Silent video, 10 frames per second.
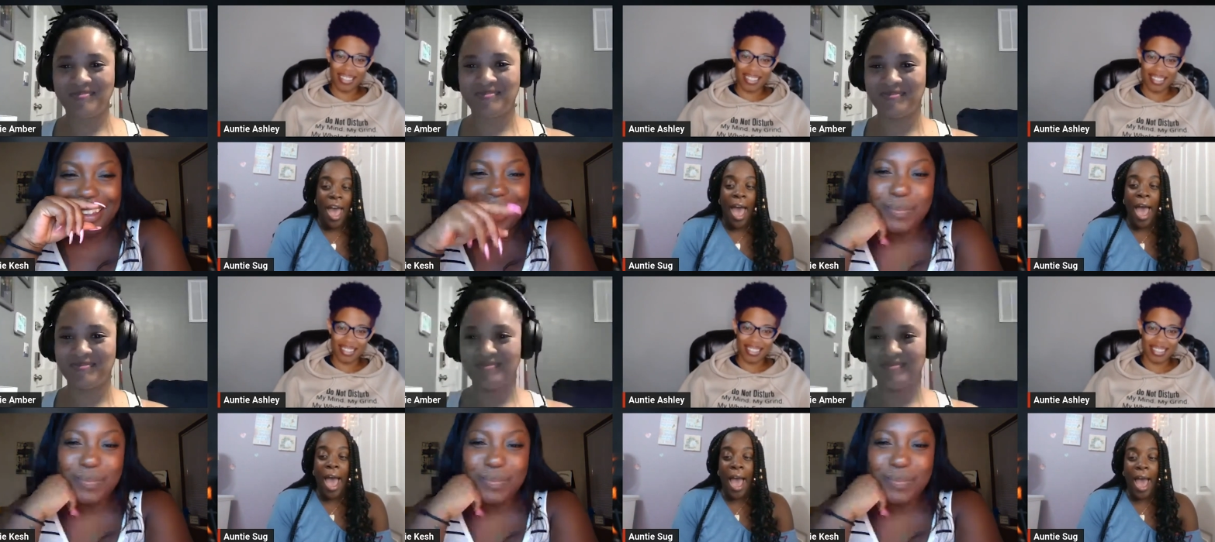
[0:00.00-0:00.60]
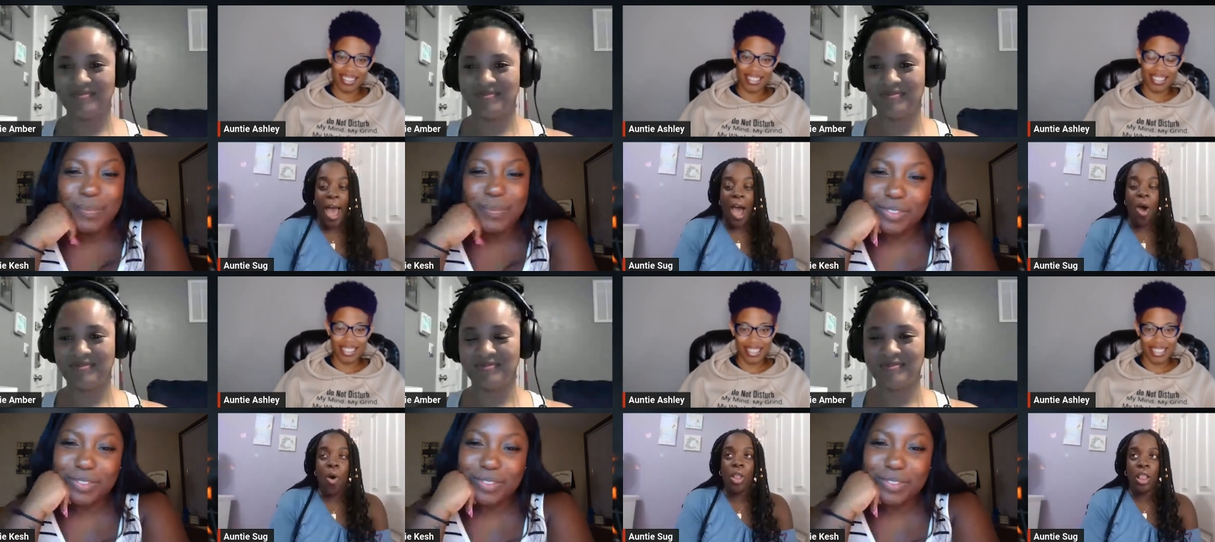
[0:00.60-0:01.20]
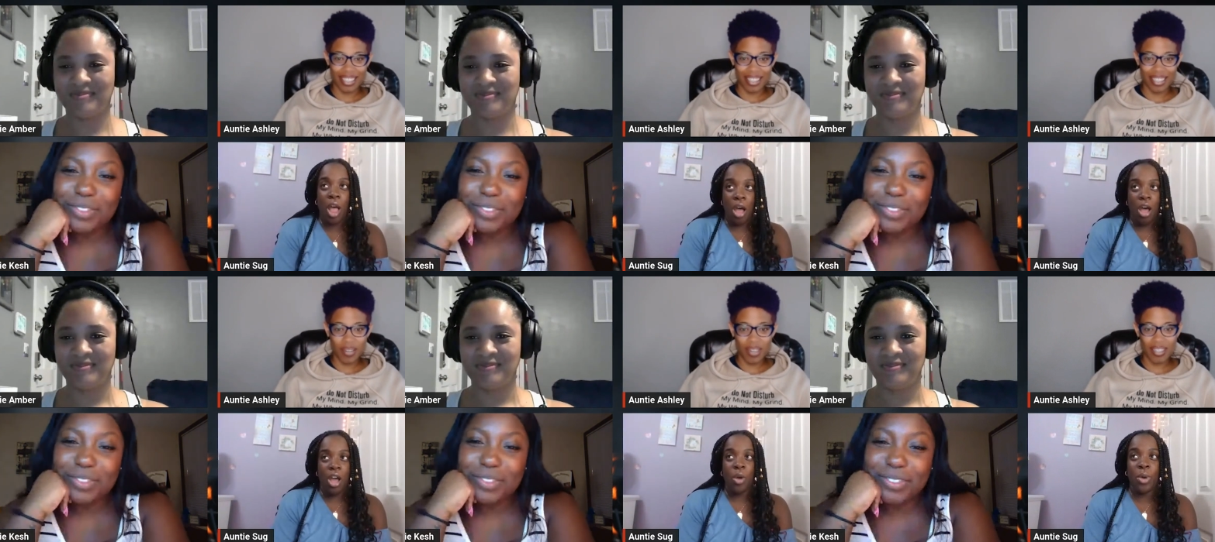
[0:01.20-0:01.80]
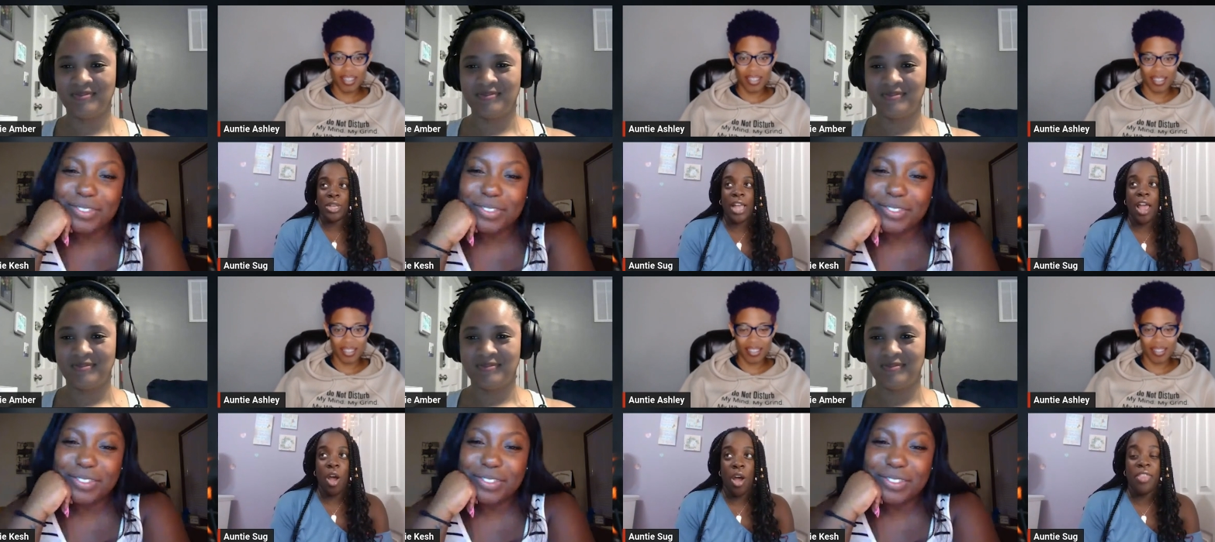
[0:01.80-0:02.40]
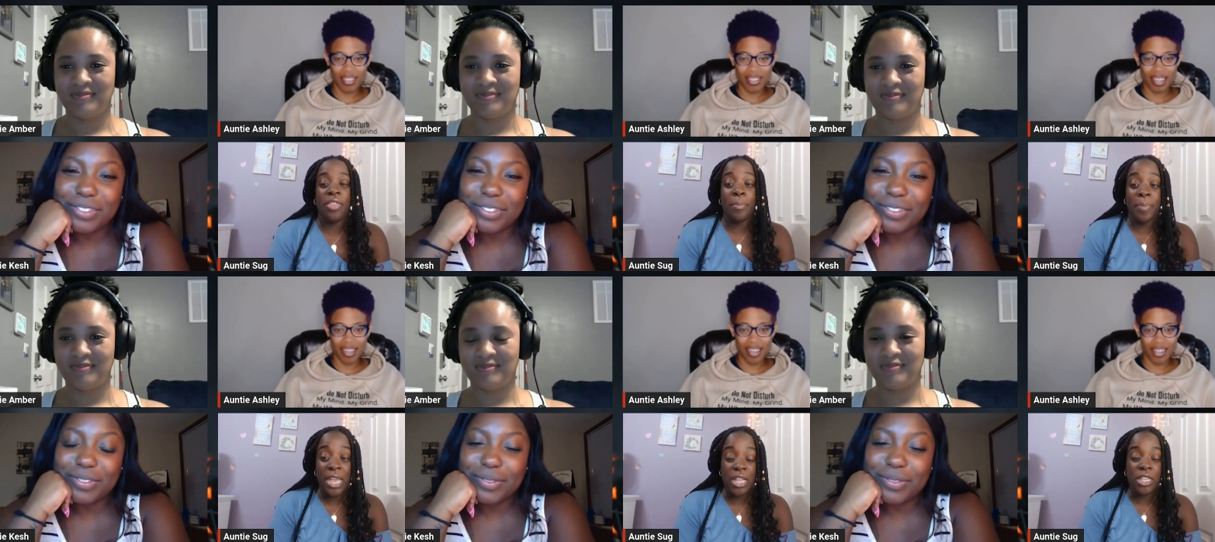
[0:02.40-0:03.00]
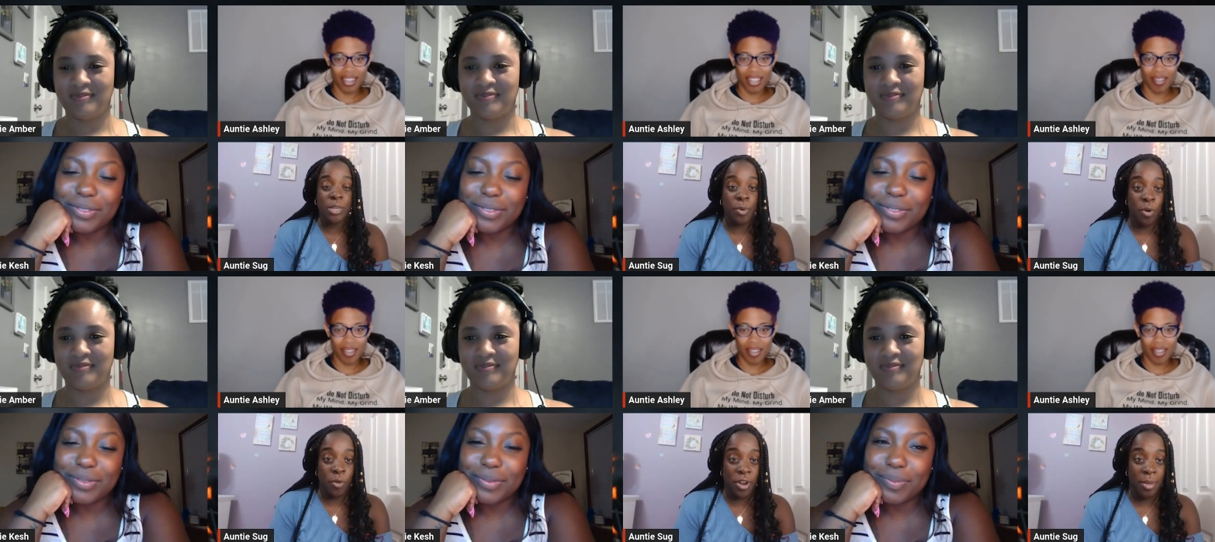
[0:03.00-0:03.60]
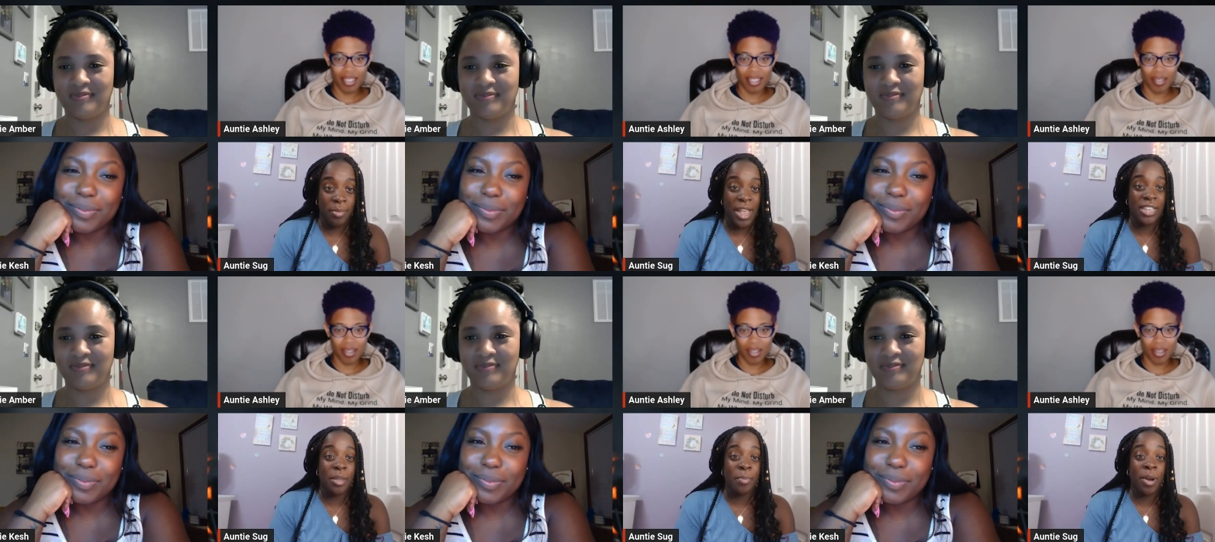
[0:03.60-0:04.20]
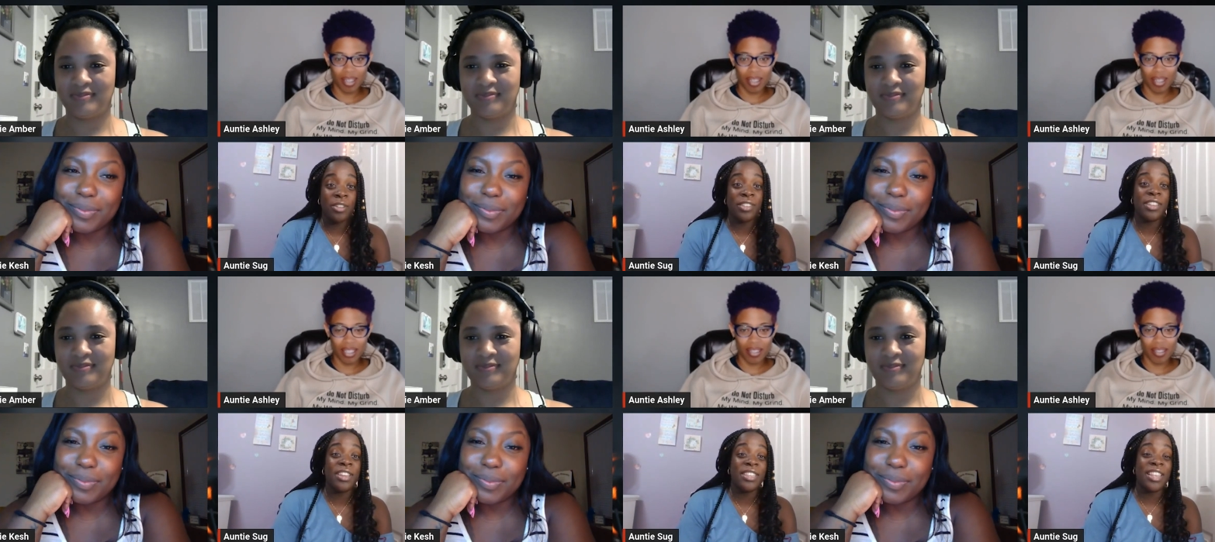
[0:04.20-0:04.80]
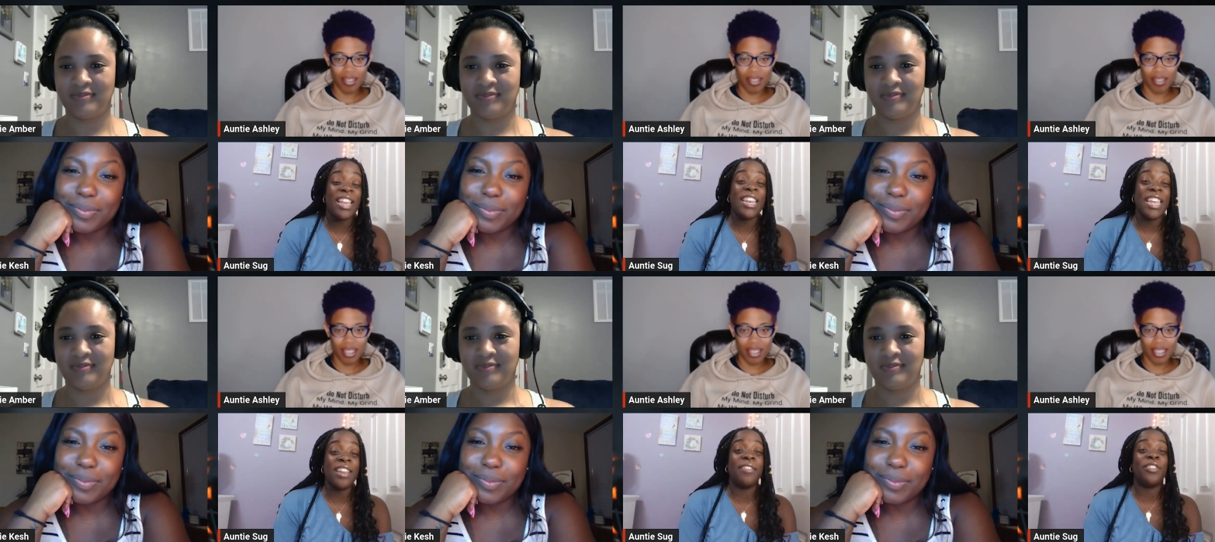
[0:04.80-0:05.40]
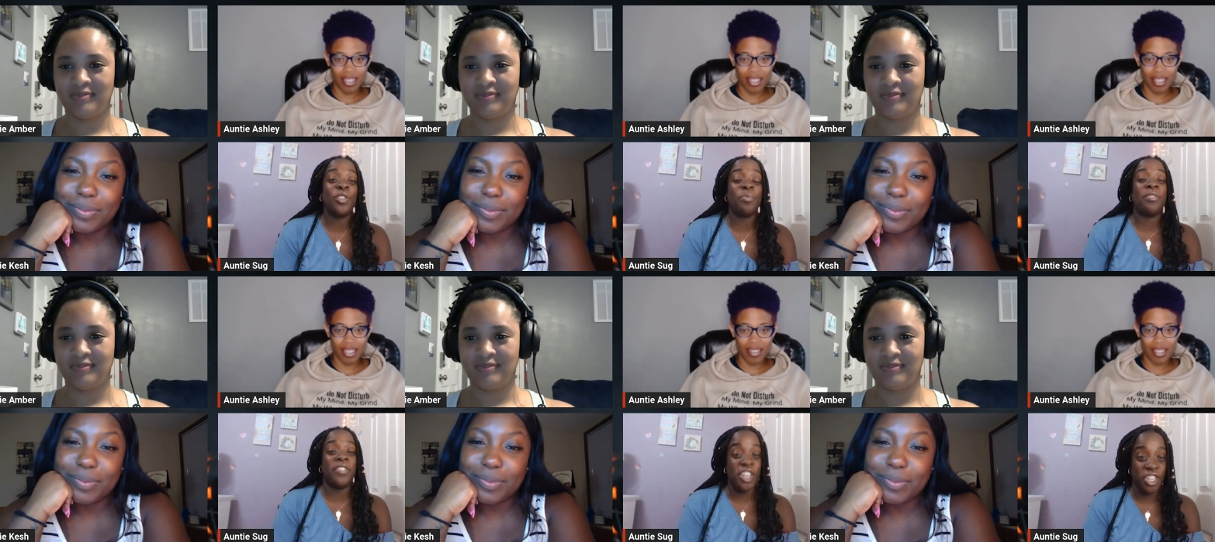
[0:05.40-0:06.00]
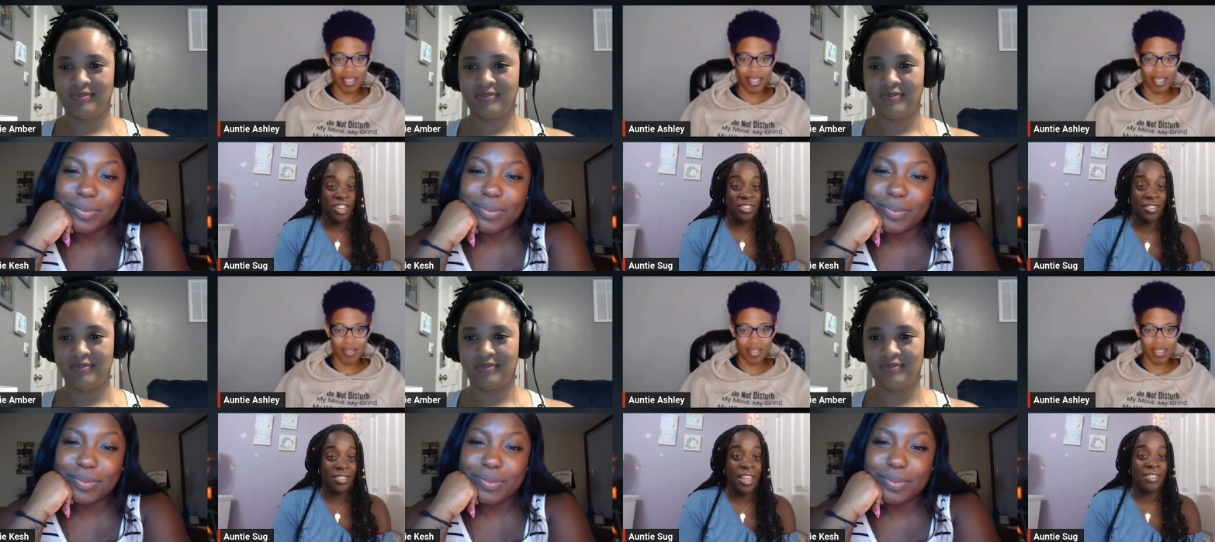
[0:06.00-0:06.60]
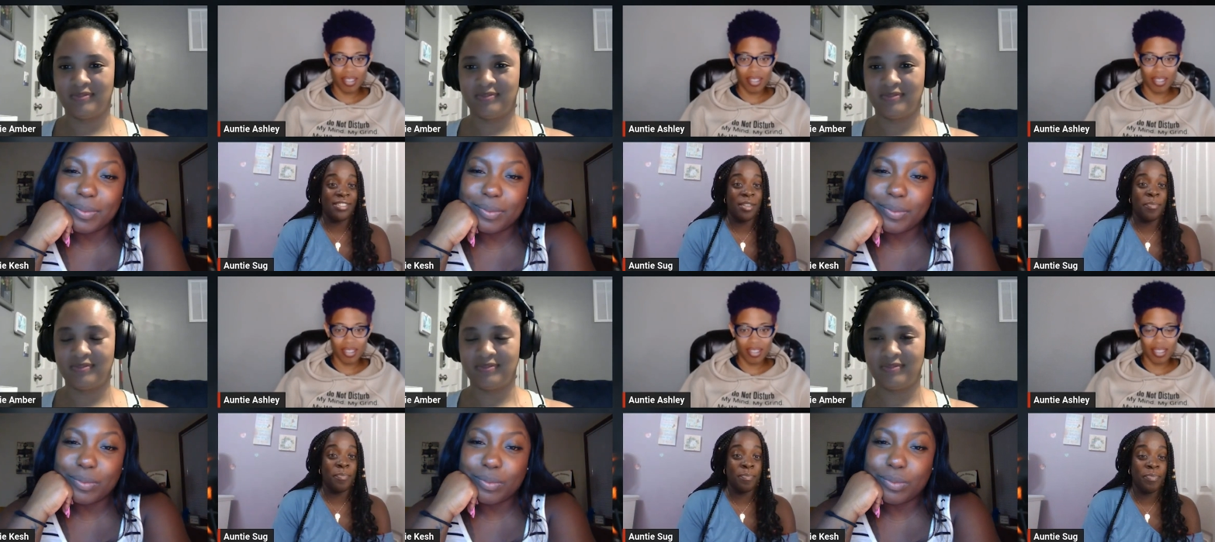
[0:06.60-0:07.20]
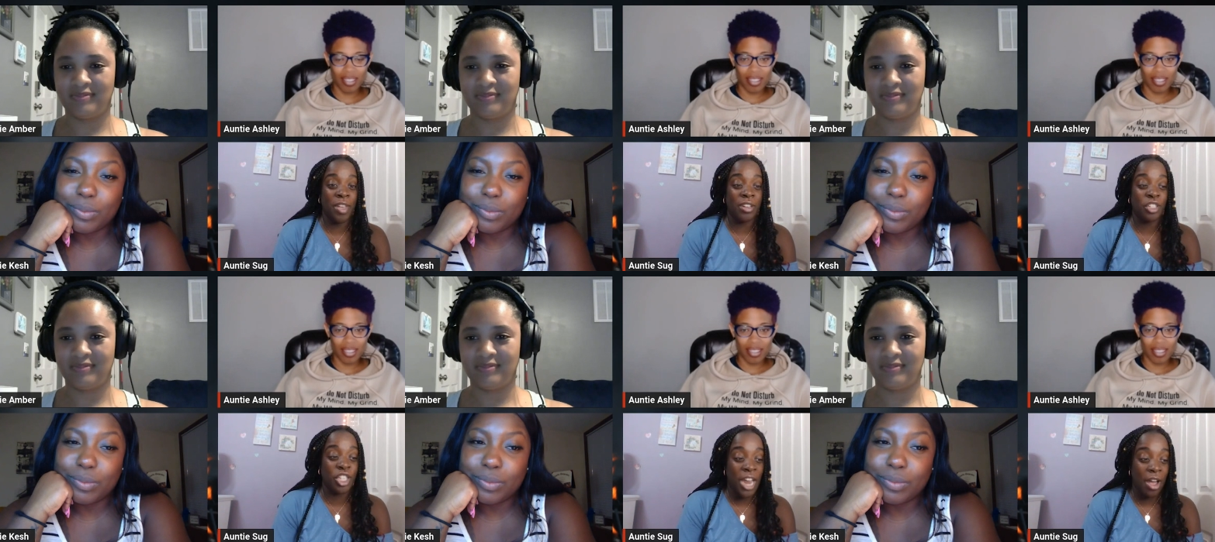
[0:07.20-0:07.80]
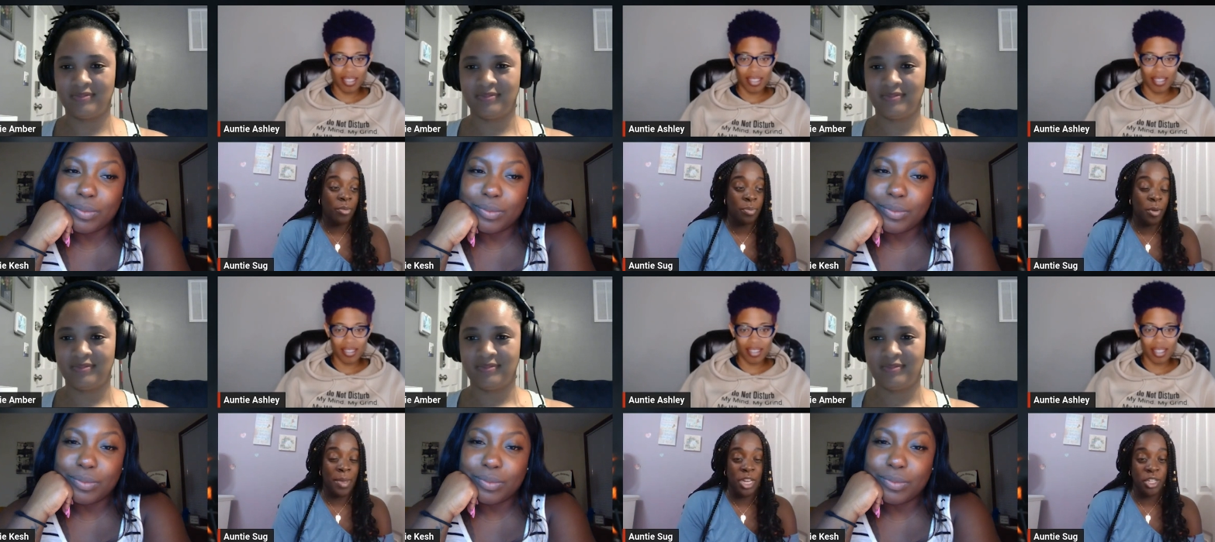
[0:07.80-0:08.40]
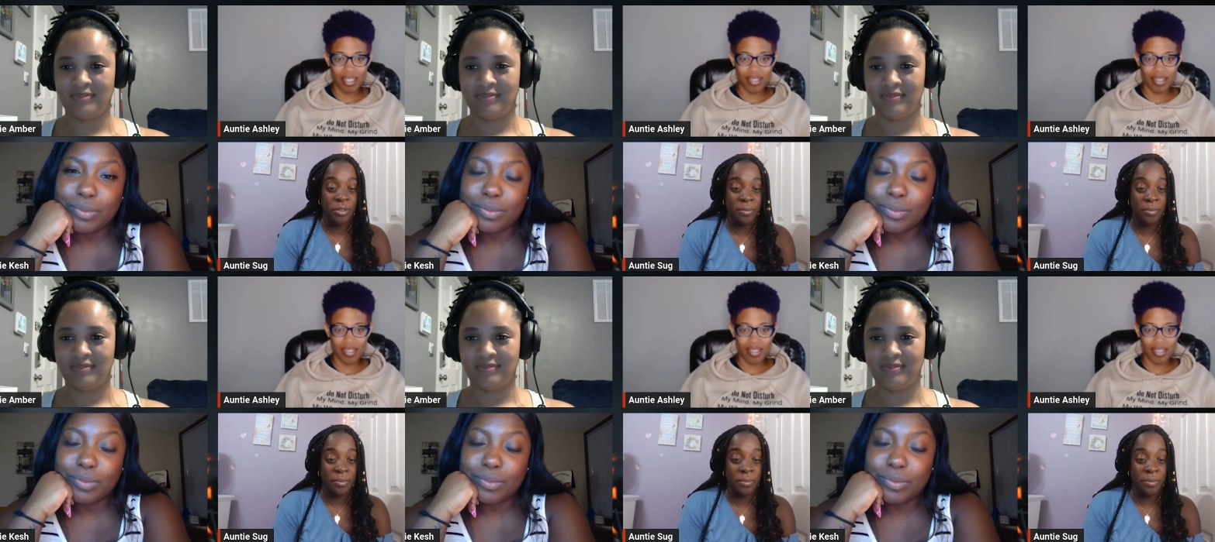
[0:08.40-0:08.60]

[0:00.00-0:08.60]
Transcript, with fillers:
Speaker 1: How long was I on the PINS program? That's the persons in need of supervisions. That's the, the child probation.